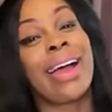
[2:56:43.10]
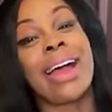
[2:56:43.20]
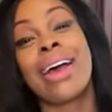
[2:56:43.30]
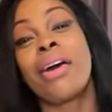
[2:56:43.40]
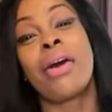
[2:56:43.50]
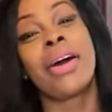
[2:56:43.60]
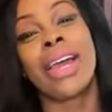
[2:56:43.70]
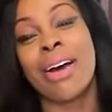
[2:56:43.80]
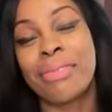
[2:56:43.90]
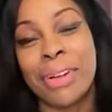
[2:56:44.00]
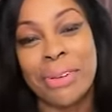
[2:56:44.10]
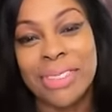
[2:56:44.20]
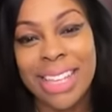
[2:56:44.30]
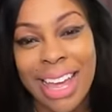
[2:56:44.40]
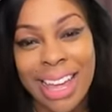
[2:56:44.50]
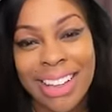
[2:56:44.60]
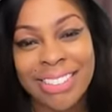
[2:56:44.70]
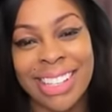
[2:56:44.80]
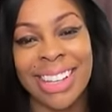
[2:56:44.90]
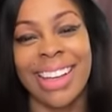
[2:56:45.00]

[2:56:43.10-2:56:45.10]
I got all y'all phone tapped. Y'all